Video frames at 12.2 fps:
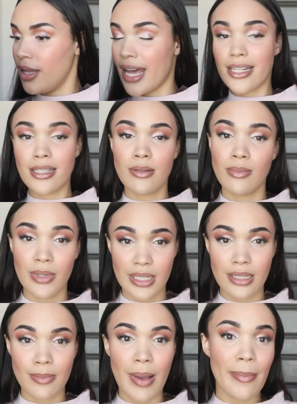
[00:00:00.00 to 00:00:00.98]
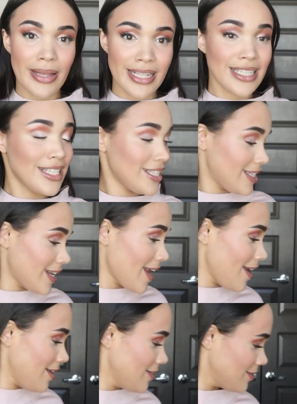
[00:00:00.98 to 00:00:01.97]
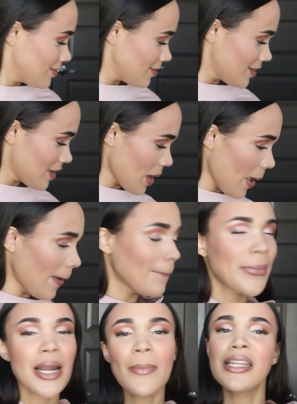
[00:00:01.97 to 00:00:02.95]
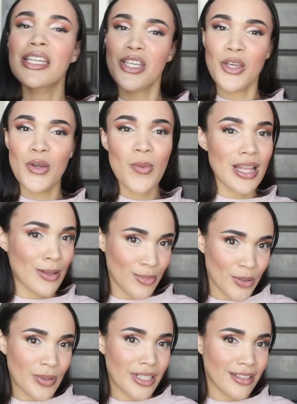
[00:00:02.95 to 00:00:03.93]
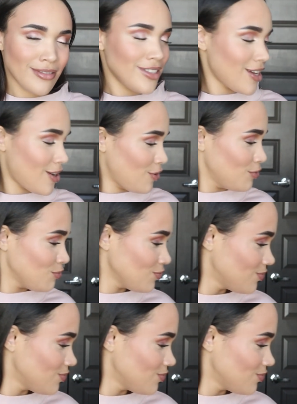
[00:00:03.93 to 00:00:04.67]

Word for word: that's what my plans is today. But I'm gonna look cute while I'm doing it, so.